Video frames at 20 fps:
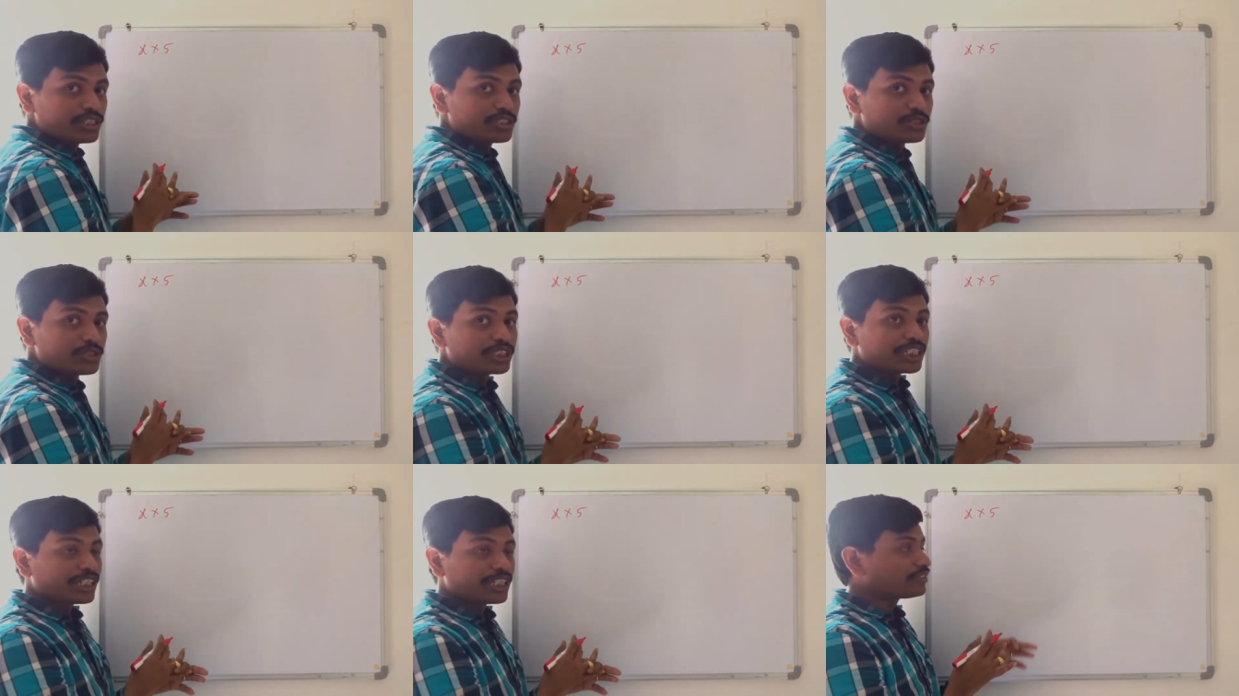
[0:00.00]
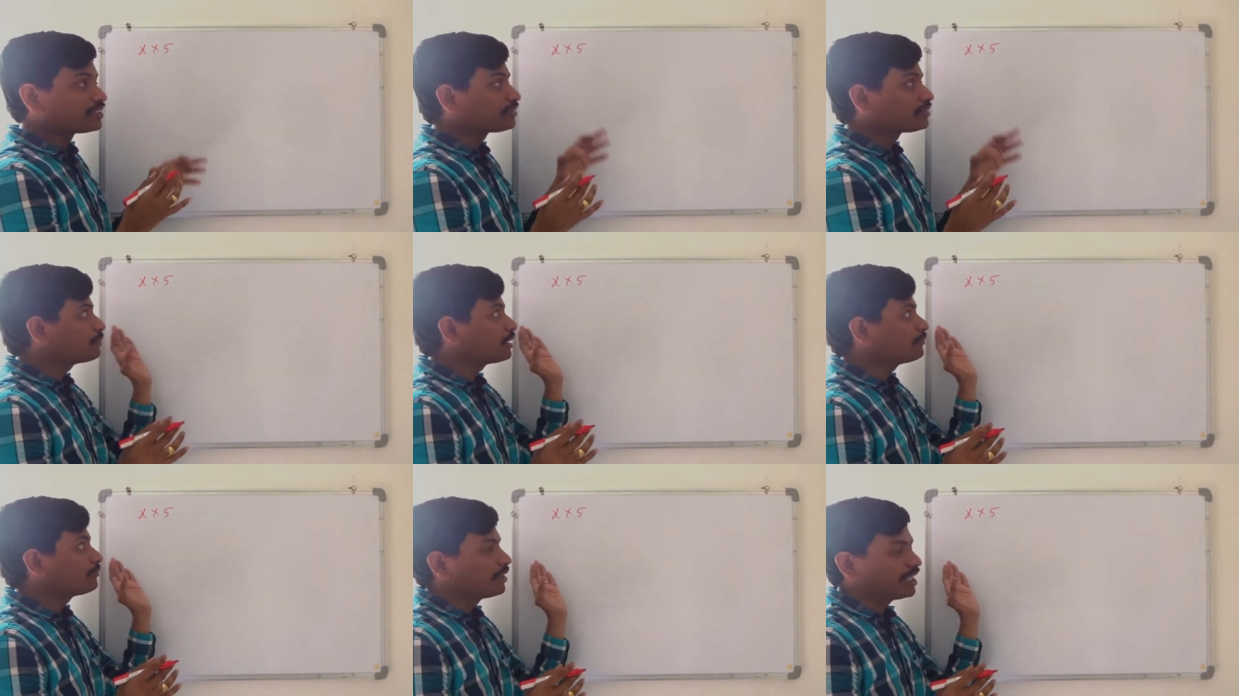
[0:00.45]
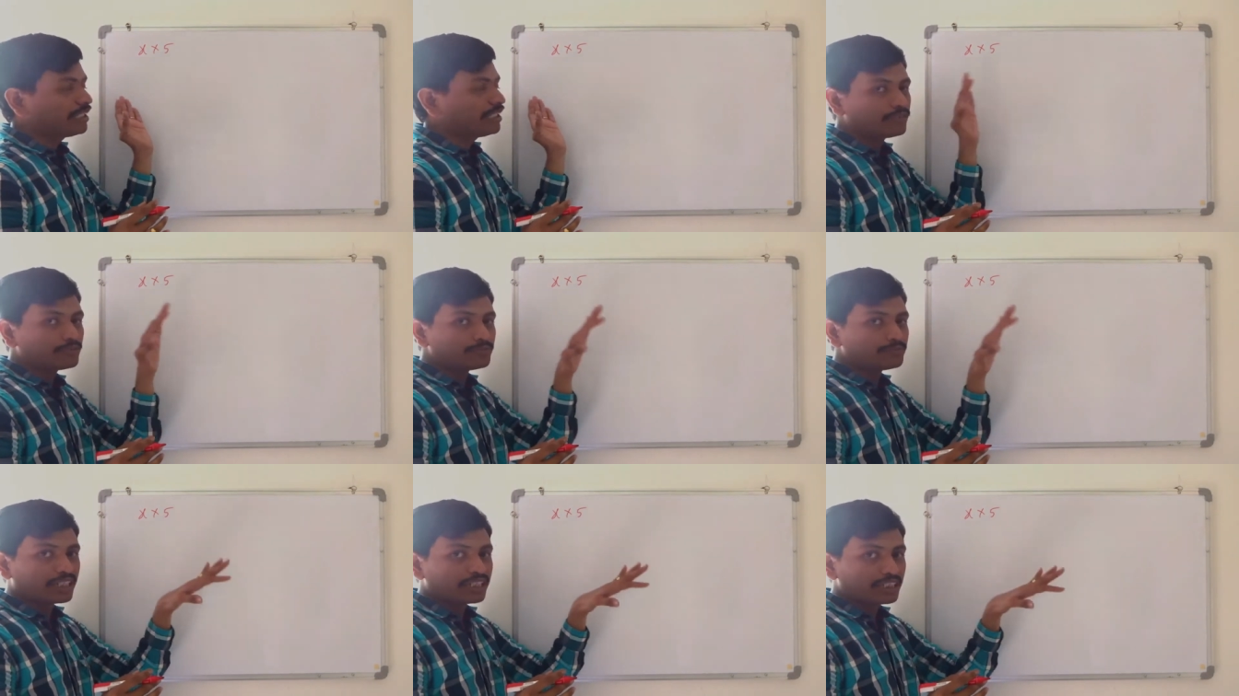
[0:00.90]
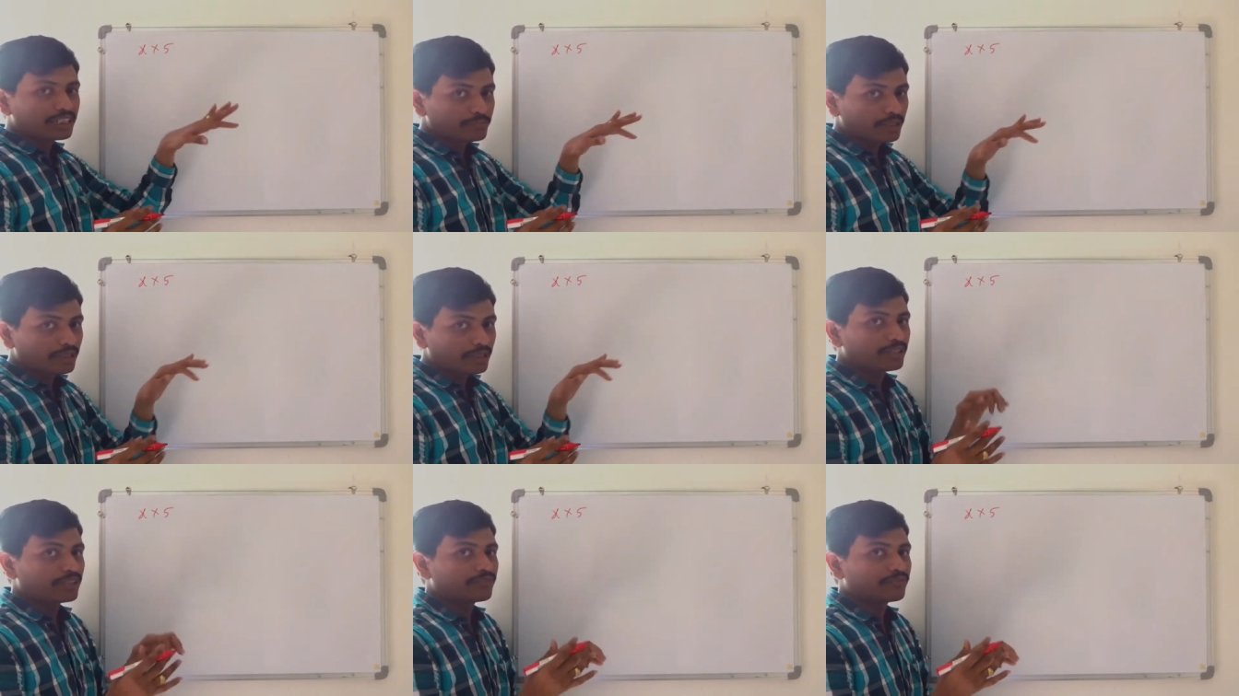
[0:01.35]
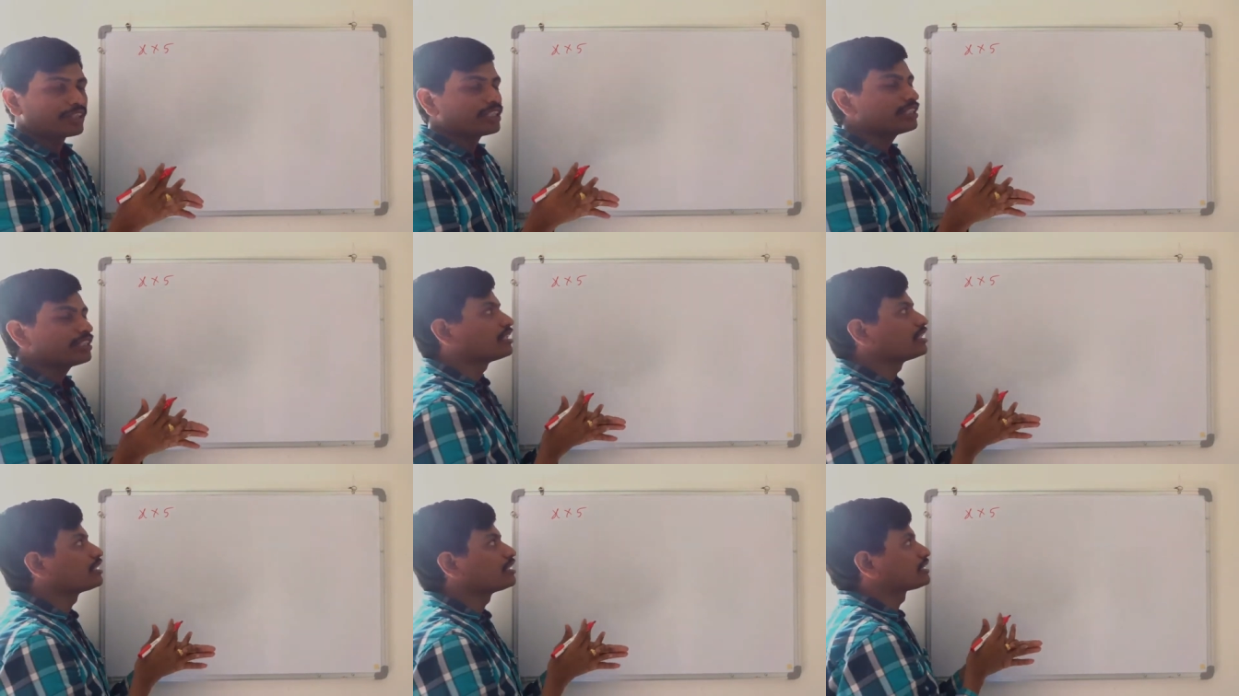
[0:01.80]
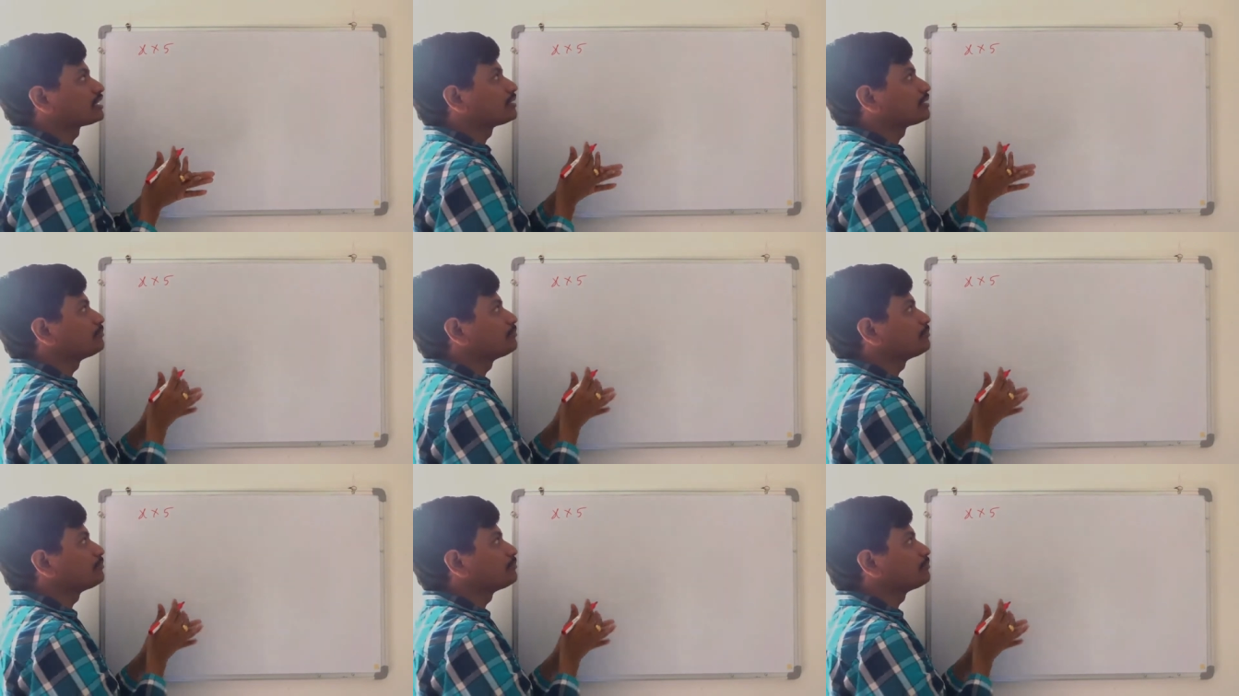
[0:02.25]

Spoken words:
So division by 5 and multiply by 5